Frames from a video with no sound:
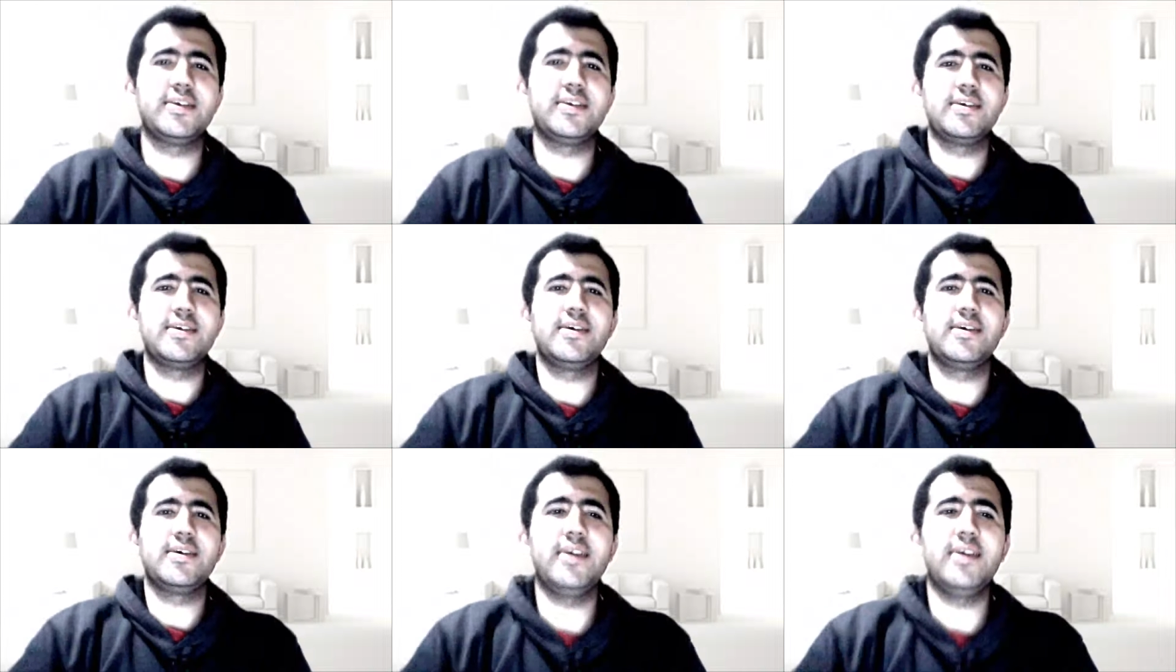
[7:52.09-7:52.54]

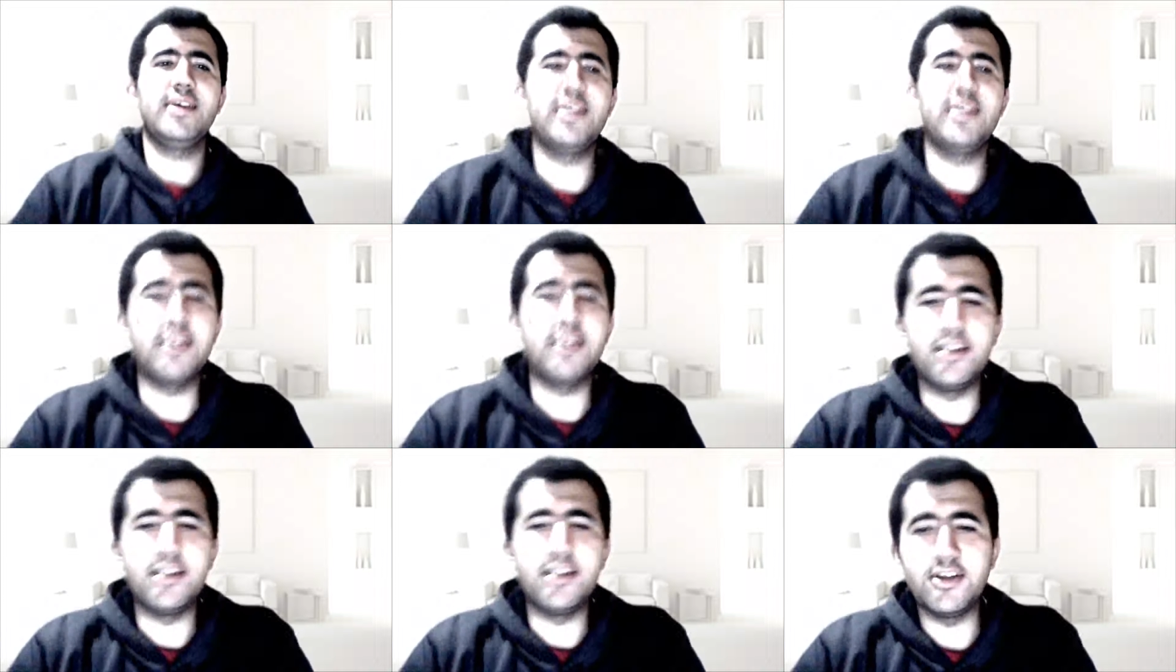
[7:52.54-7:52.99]
in, uh, in
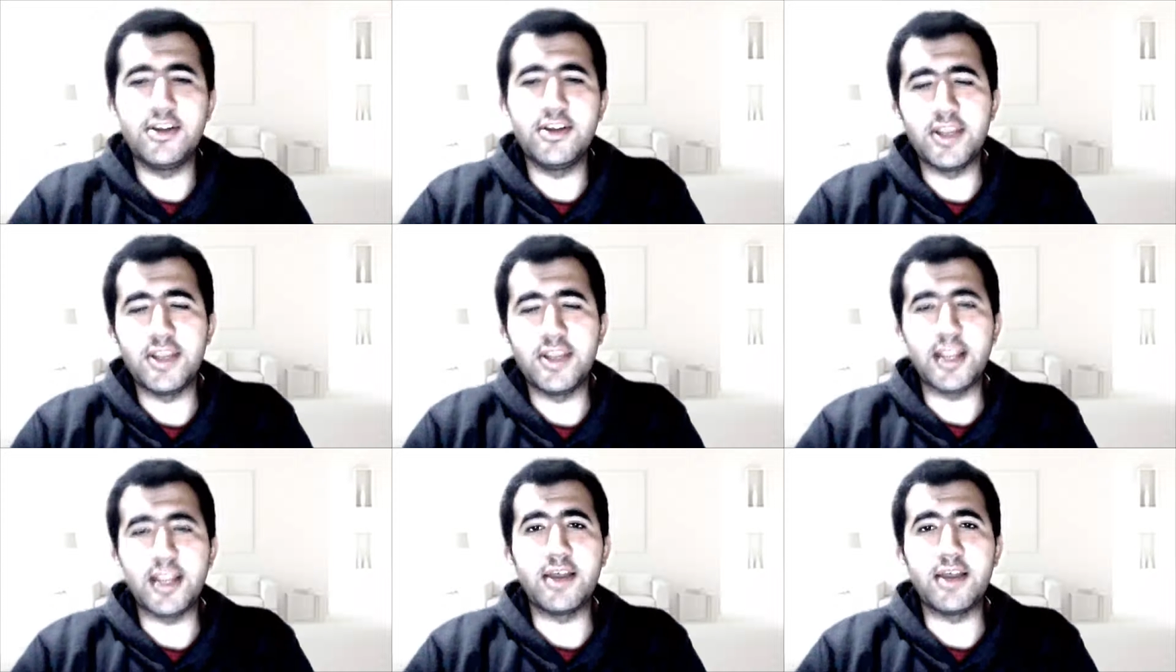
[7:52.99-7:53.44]
learning
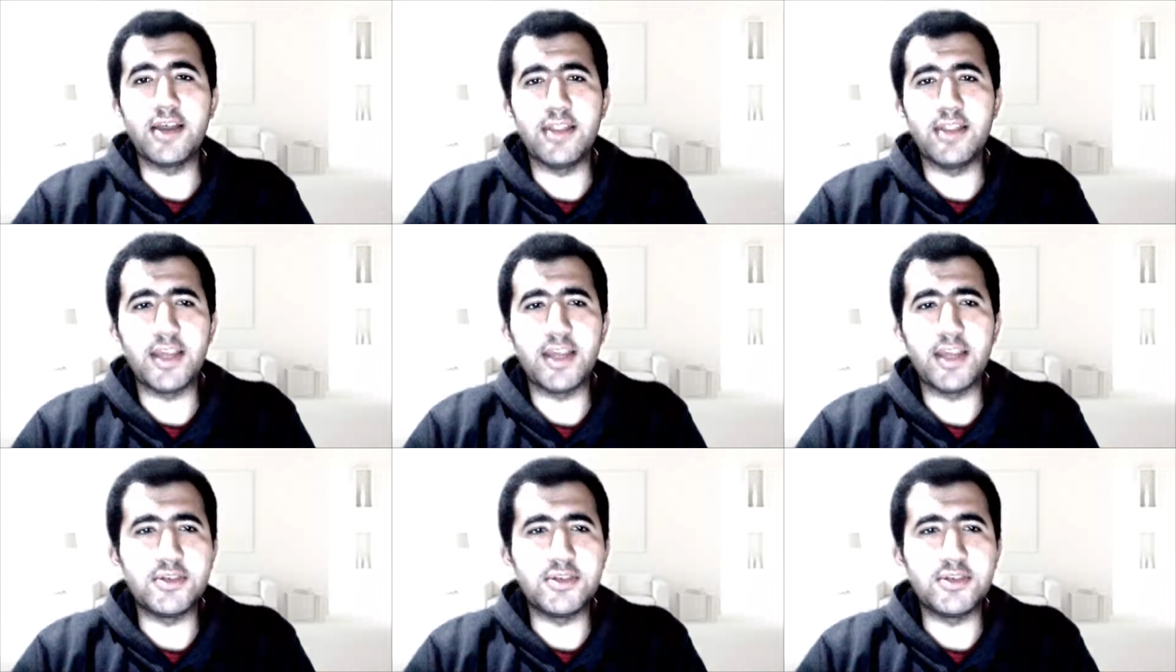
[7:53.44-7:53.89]
other
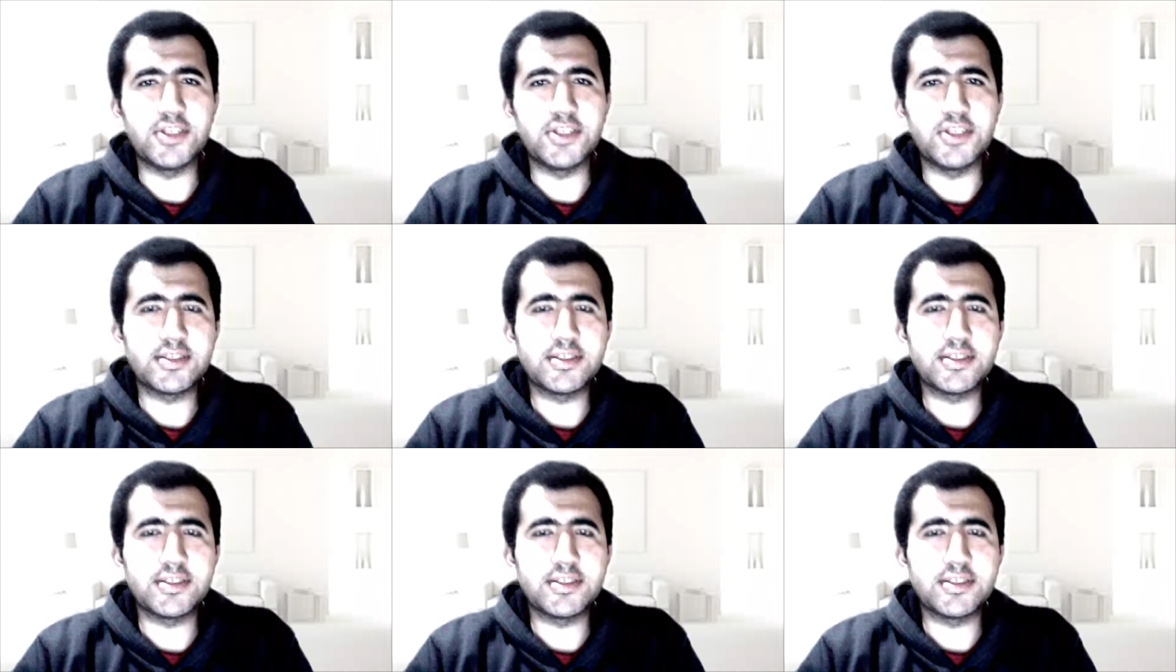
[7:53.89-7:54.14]
languages.